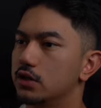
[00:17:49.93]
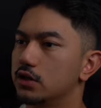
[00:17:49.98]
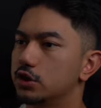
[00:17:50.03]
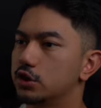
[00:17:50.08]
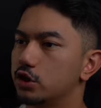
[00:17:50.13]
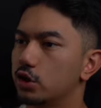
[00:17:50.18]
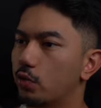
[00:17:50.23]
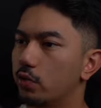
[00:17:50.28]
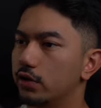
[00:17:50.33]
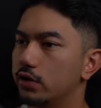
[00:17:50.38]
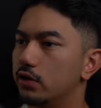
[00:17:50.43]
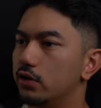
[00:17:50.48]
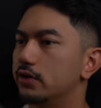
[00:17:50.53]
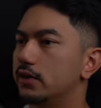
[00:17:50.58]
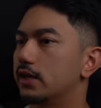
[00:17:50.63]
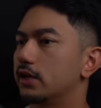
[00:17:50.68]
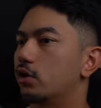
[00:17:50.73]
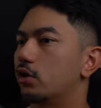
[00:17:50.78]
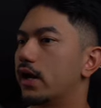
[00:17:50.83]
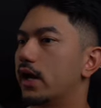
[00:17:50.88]
showing you
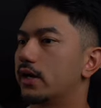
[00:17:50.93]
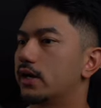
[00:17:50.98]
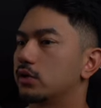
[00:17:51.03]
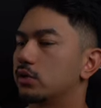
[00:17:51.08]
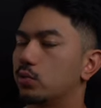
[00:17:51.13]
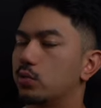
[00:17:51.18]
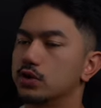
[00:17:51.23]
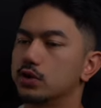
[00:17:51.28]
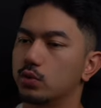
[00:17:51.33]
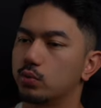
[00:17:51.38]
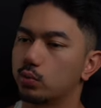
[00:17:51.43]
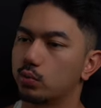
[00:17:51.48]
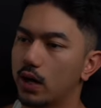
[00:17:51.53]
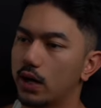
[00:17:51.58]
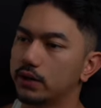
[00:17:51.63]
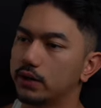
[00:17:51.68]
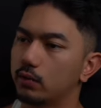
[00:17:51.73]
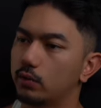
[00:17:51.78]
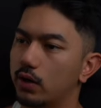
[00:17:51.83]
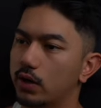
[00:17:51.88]
that you're headed towards the
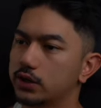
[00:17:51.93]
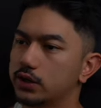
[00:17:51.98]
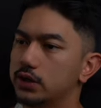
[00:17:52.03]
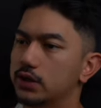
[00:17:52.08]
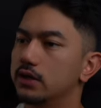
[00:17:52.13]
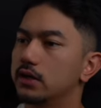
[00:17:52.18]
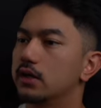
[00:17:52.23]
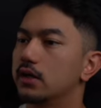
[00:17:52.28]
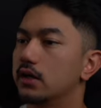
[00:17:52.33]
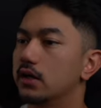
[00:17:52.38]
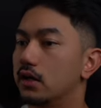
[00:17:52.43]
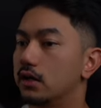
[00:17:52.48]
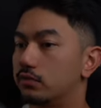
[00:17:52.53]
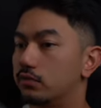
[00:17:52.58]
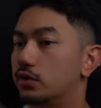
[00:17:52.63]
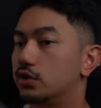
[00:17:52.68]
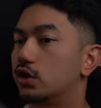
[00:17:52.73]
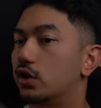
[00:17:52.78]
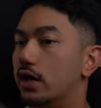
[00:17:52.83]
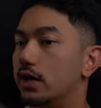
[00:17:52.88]
right direction
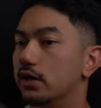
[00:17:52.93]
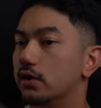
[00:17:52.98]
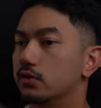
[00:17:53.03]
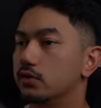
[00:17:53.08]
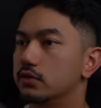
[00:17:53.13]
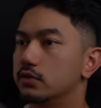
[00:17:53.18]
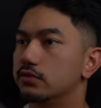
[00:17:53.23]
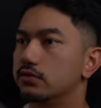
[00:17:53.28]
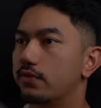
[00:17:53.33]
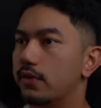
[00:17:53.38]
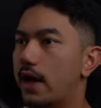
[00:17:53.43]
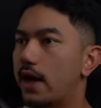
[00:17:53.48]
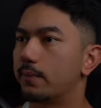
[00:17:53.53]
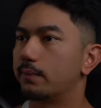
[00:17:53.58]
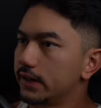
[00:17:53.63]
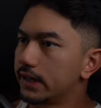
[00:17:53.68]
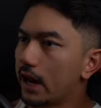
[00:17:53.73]
if you're trying to lose fat.